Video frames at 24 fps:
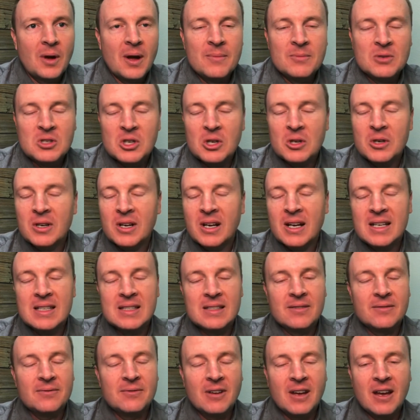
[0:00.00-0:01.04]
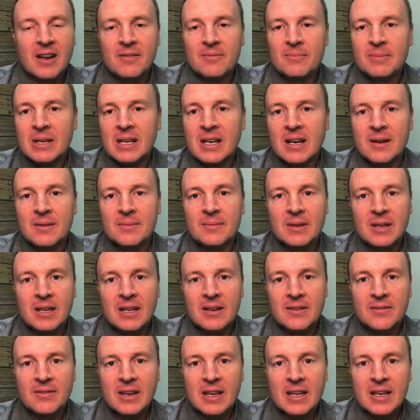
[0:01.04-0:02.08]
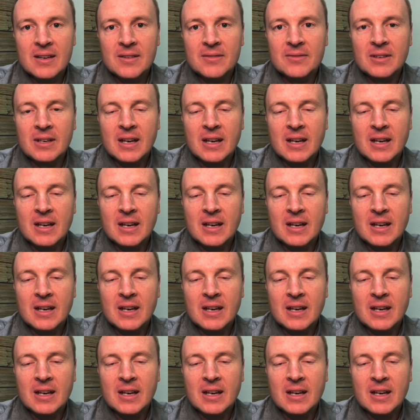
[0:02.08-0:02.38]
sure you guys have become innovative